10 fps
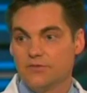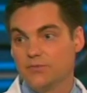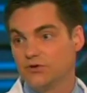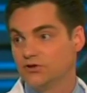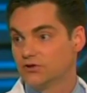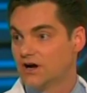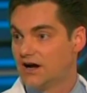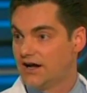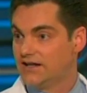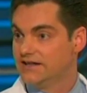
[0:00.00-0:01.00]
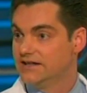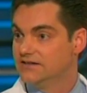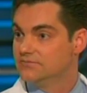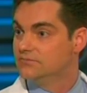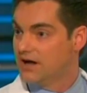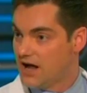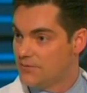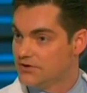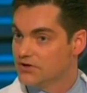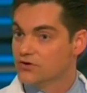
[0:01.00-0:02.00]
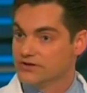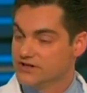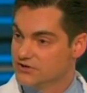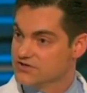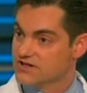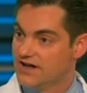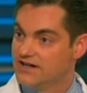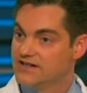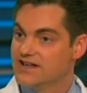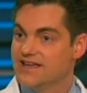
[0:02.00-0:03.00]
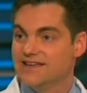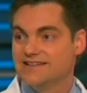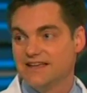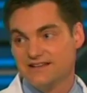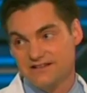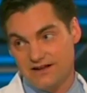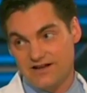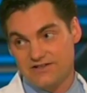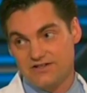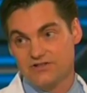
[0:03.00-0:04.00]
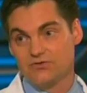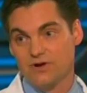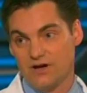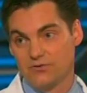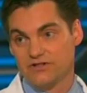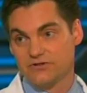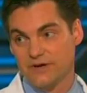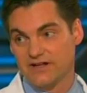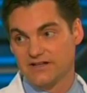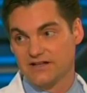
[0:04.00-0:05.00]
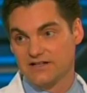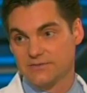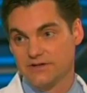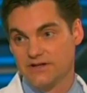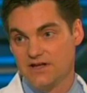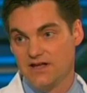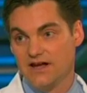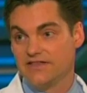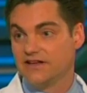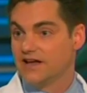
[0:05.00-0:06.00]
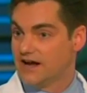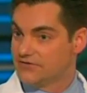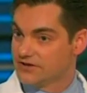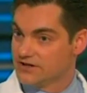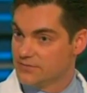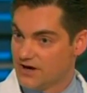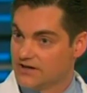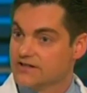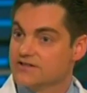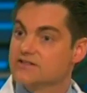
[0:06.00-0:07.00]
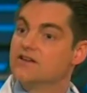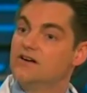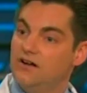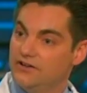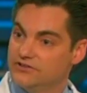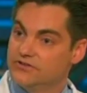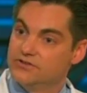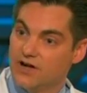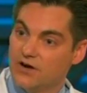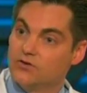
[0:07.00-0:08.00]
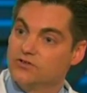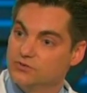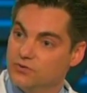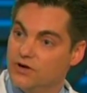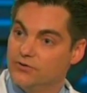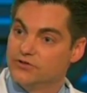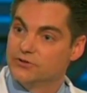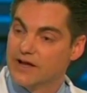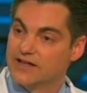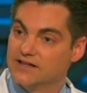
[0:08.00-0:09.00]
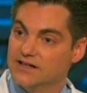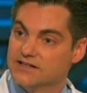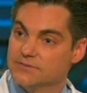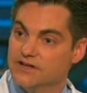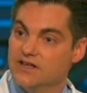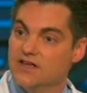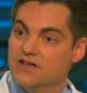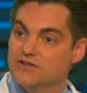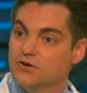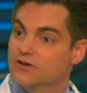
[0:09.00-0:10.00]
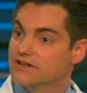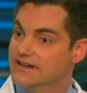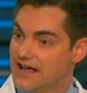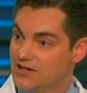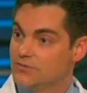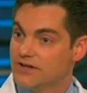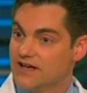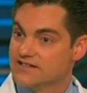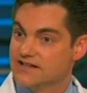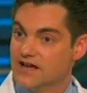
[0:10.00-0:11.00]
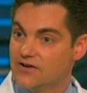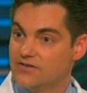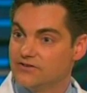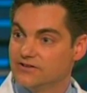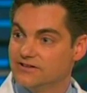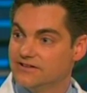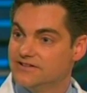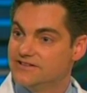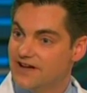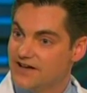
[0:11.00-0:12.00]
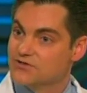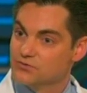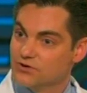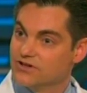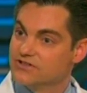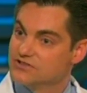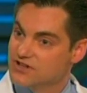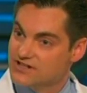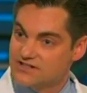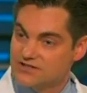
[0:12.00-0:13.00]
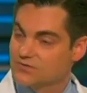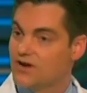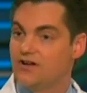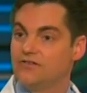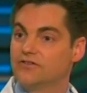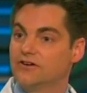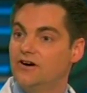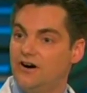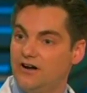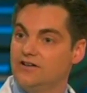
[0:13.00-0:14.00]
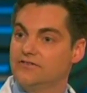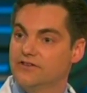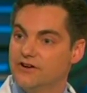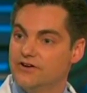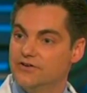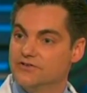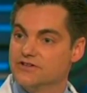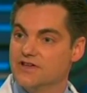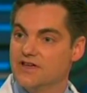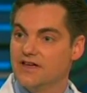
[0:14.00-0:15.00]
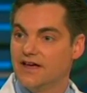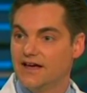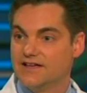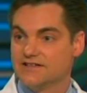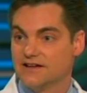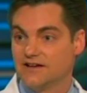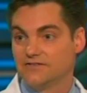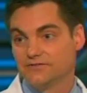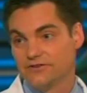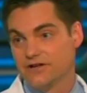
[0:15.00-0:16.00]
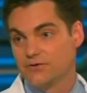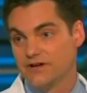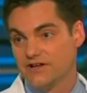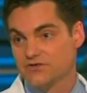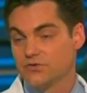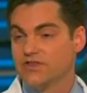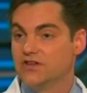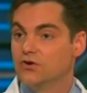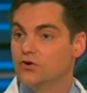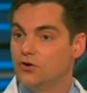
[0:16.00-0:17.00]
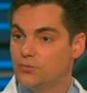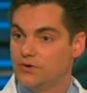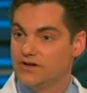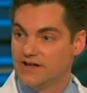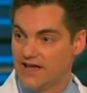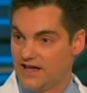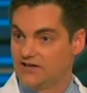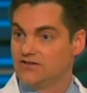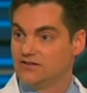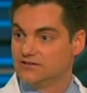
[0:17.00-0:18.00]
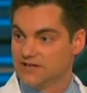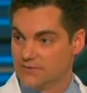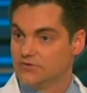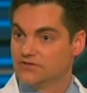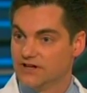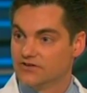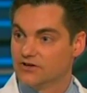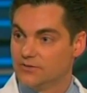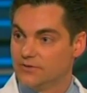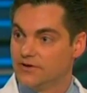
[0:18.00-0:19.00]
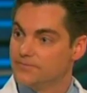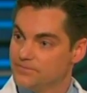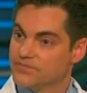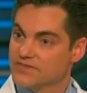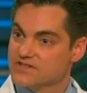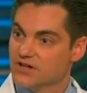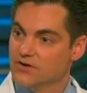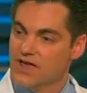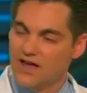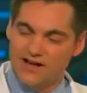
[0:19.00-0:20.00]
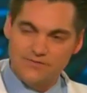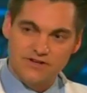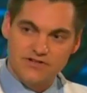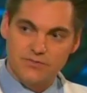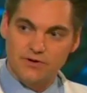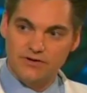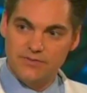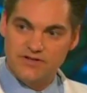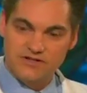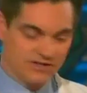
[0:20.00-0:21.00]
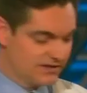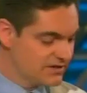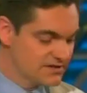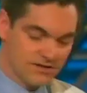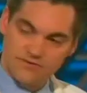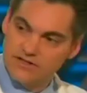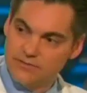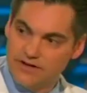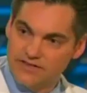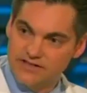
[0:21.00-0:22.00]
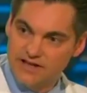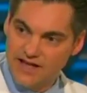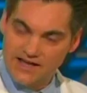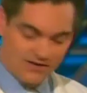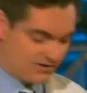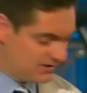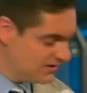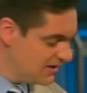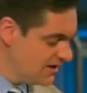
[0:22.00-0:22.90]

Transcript: people who are highly myopic or nearsighted, tend not to do well with trabeculectomy. And then African Americans also do not do well with trabeculectomy. So canaloplasty, however, does work just as well for all of those as for anyone else with the open angle type of glaucoma. So I should probably mention a little something about the angle